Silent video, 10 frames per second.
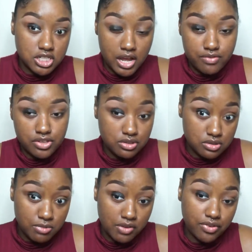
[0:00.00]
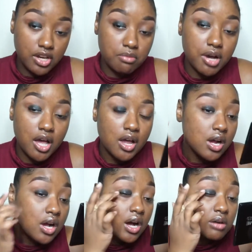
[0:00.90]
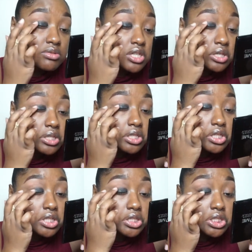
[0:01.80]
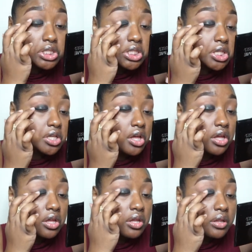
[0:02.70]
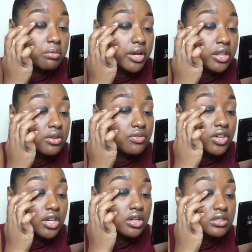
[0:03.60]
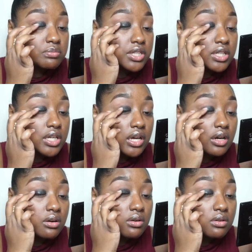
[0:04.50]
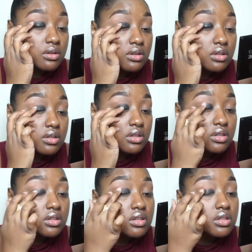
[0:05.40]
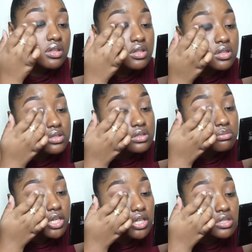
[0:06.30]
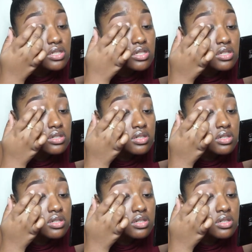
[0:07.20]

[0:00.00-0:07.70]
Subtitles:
I haven't used my finger, but I'm starting to dig the way the finger is blending out this base.